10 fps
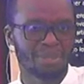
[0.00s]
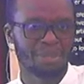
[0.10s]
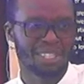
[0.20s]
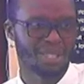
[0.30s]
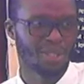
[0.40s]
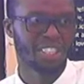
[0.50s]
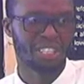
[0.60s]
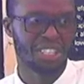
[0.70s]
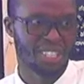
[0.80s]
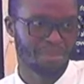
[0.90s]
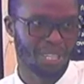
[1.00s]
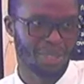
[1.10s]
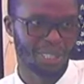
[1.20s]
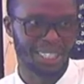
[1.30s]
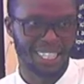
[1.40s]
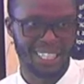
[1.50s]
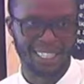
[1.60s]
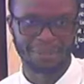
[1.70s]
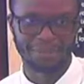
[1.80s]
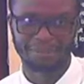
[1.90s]
but he's not the richest person in Kenya.
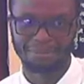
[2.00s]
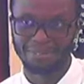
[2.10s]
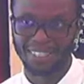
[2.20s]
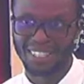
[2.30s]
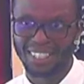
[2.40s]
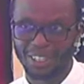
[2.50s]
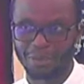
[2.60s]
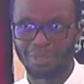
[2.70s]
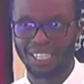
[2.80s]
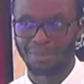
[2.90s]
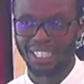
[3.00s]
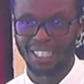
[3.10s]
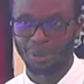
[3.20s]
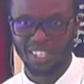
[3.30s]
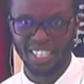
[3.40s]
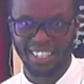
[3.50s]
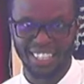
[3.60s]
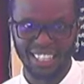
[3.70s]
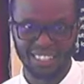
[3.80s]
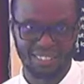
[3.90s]
Oh, he was the
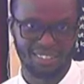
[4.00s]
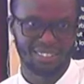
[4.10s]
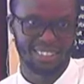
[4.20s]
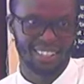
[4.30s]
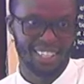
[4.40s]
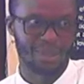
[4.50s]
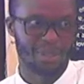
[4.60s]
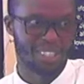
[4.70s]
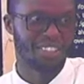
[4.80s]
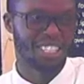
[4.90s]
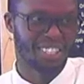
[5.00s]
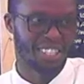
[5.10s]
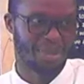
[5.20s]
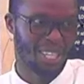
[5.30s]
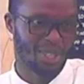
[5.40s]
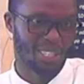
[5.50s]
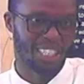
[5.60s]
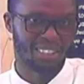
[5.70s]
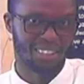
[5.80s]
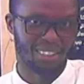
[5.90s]
king, and he was the richest person
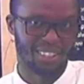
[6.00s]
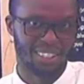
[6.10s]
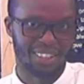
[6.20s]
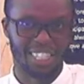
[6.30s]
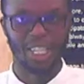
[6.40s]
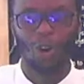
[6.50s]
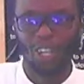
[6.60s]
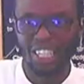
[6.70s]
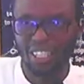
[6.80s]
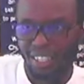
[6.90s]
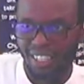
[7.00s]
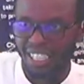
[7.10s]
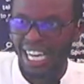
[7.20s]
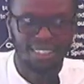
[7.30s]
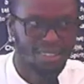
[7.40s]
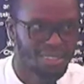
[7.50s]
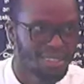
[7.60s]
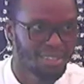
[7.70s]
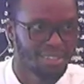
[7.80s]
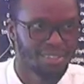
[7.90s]
in the known
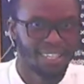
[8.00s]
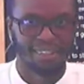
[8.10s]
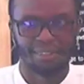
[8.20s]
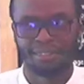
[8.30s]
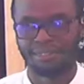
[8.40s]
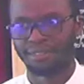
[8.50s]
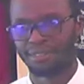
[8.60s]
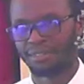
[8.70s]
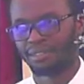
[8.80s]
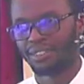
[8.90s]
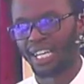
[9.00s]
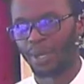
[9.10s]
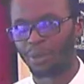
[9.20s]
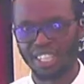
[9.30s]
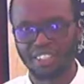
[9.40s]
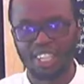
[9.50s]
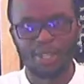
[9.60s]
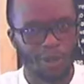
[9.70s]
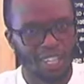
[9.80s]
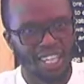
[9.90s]
lands then. I would say the
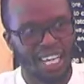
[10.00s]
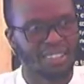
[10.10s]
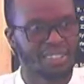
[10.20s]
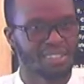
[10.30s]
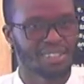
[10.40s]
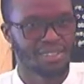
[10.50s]
known lands